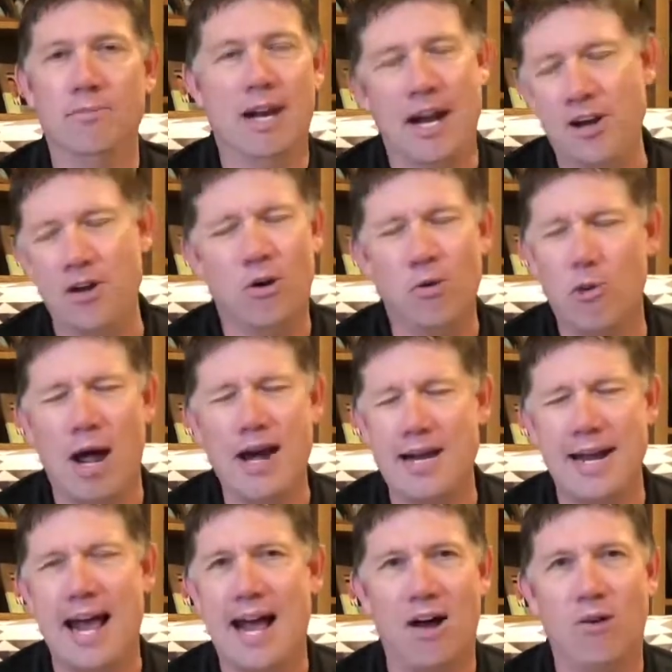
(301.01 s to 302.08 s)
And I know right
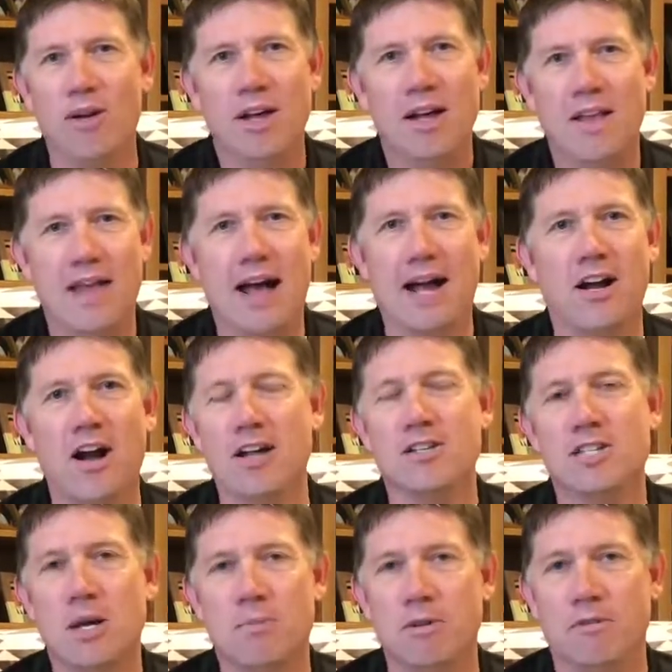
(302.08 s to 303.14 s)
now that
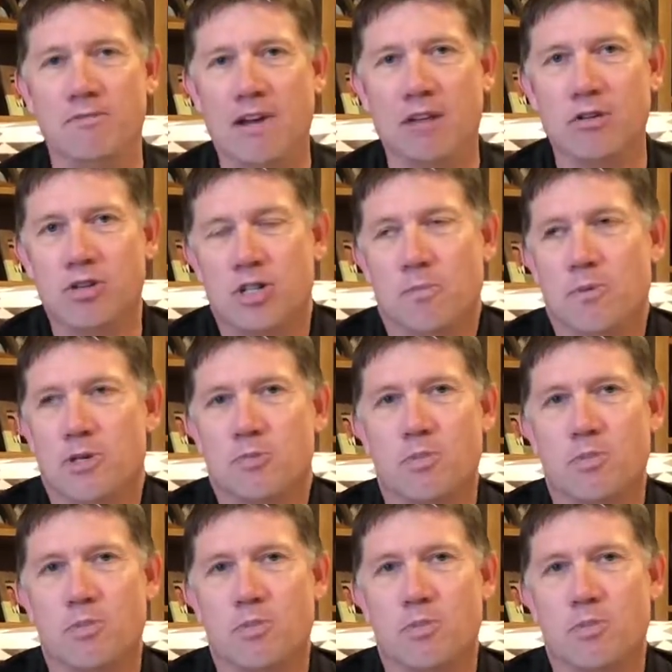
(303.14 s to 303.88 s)
concept of fellowship is